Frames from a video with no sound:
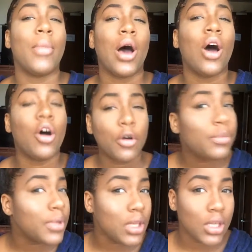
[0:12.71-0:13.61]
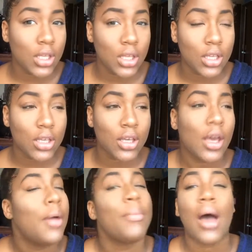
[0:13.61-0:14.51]
my homie,
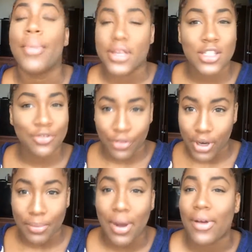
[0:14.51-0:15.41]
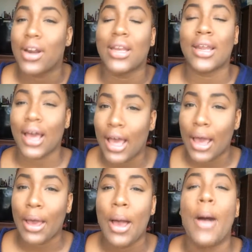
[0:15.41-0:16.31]
my best friend, my ride or
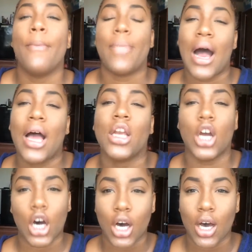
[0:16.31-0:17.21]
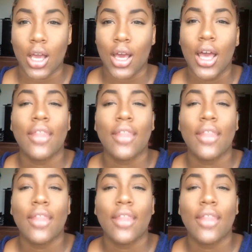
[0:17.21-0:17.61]
die, my dog.